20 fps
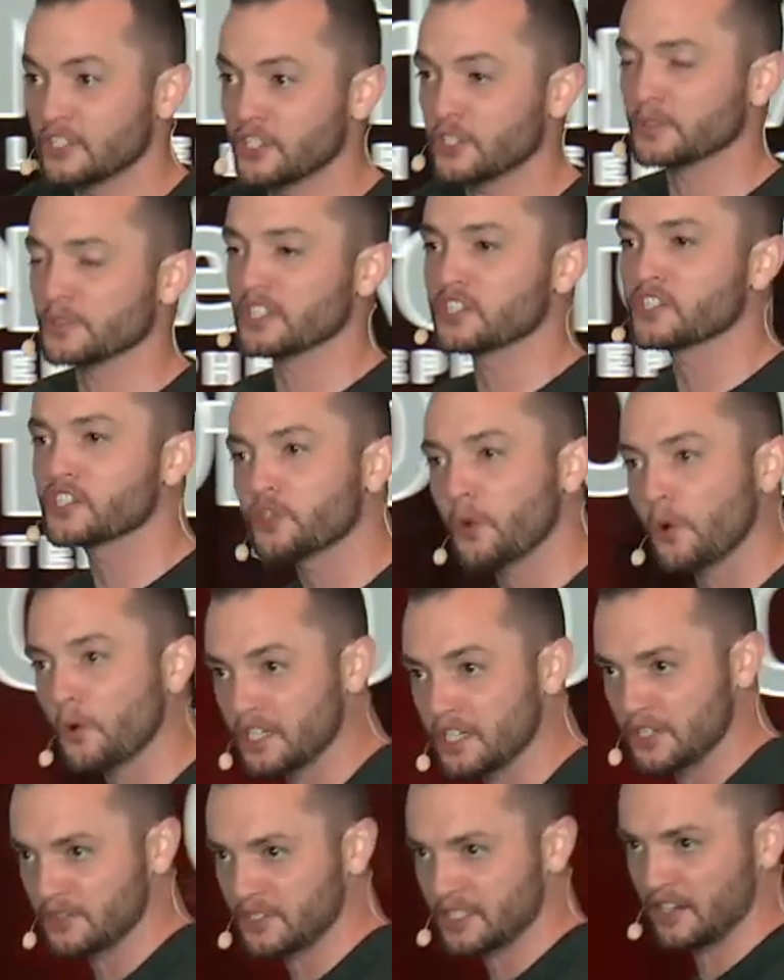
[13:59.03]
do with the
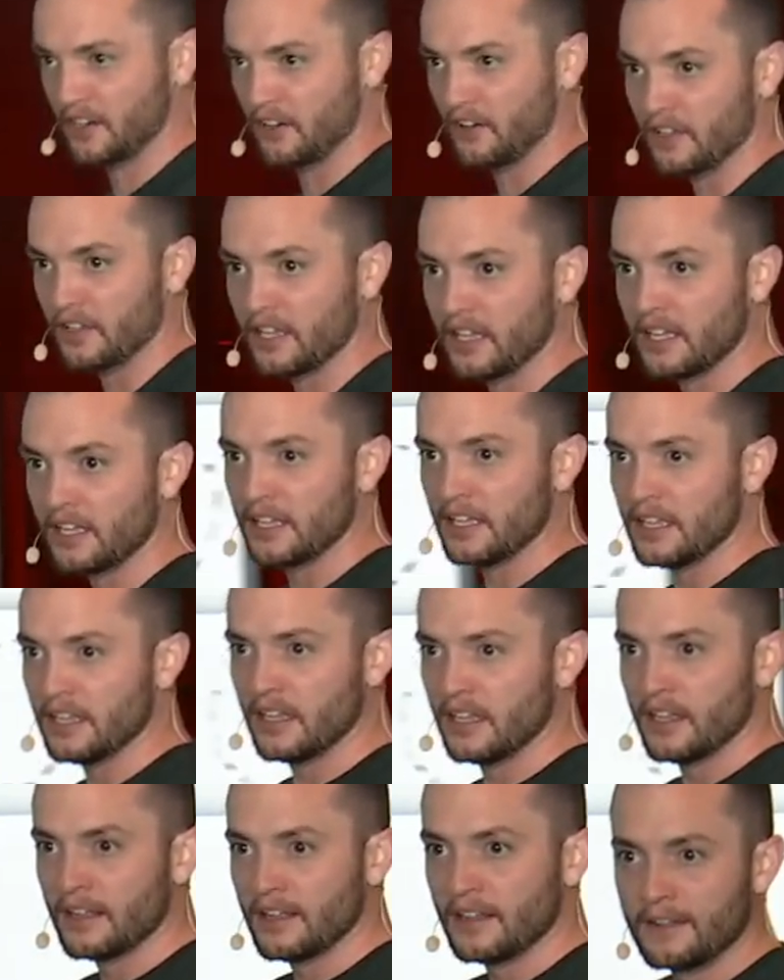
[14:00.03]
story you tell,
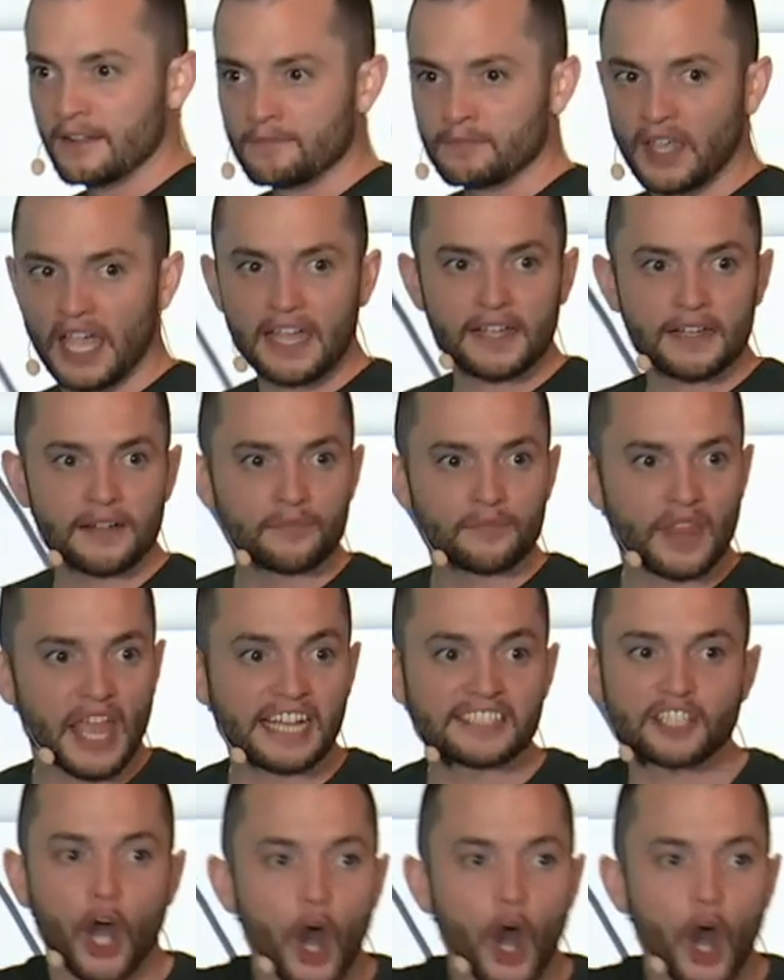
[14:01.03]
okay? It's